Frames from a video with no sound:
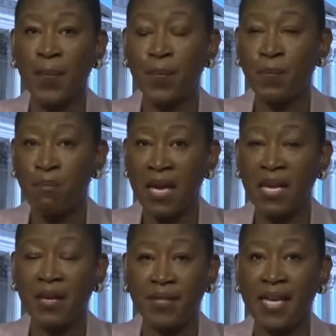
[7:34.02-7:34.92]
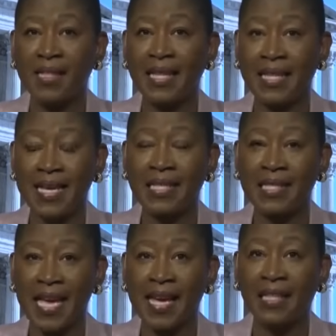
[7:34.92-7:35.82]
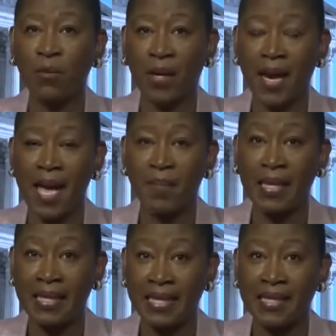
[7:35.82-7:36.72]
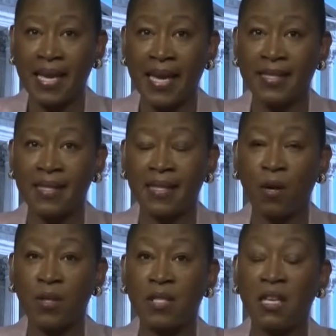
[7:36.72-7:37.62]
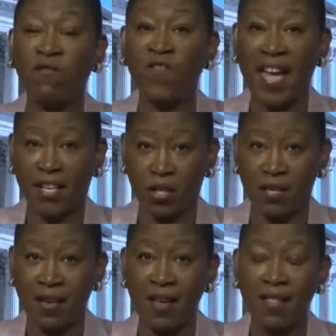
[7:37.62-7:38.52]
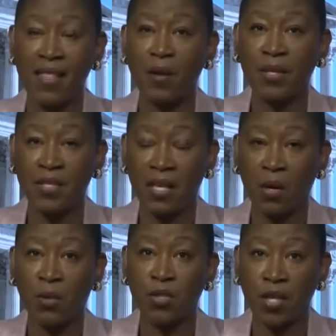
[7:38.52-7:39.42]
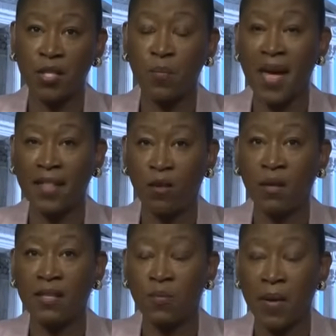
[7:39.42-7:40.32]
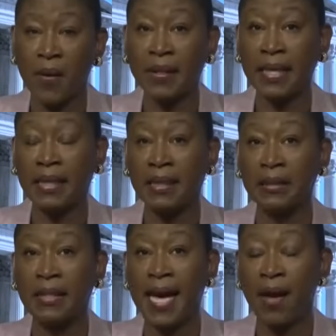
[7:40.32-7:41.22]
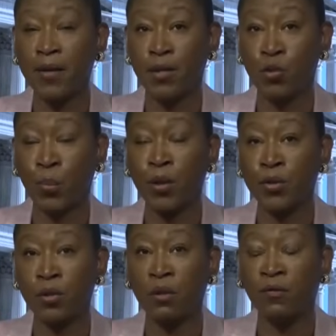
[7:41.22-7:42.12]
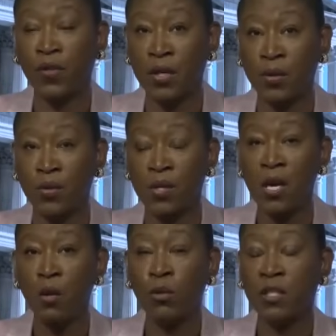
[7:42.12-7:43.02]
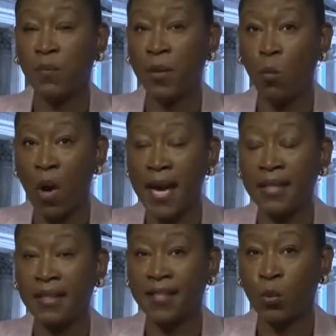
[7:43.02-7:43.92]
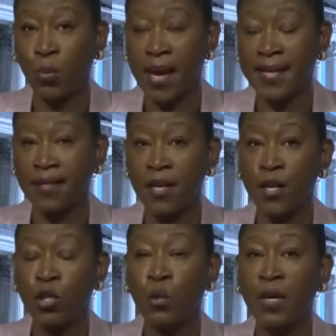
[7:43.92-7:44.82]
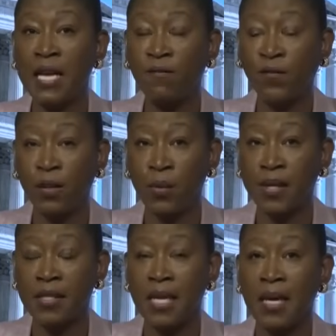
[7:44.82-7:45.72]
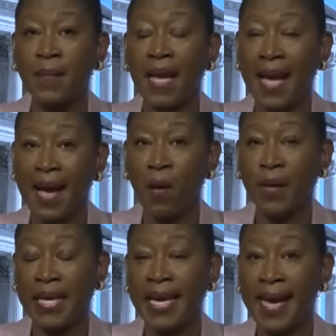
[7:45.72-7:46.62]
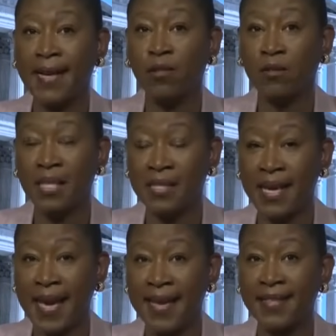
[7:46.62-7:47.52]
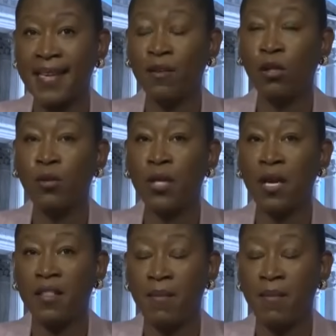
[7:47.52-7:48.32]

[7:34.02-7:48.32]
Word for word: Many have said that that's exactly what happened in this case, that there was an infection that was here with Judge Matthew Kacsmaryk, that he allowed his personal views, which have been widely expressed, to influence how he handled this case, including on the